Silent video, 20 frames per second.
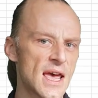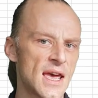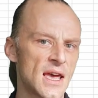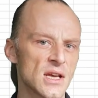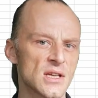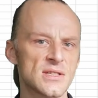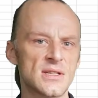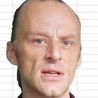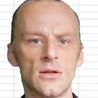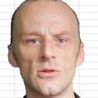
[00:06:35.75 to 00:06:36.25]

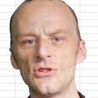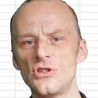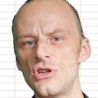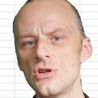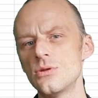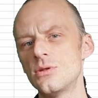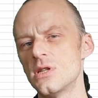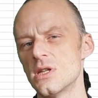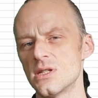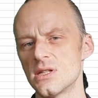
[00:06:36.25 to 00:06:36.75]
Excel
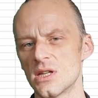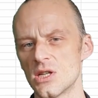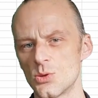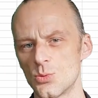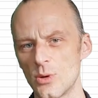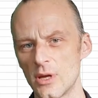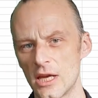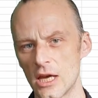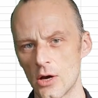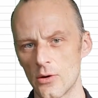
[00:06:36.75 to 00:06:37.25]
uses as
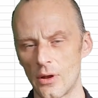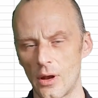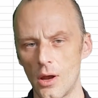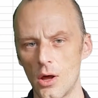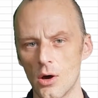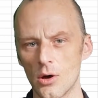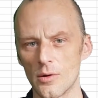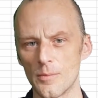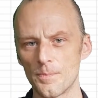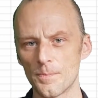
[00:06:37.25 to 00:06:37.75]
we go
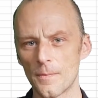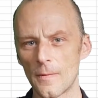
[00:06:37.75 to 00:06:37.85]
along.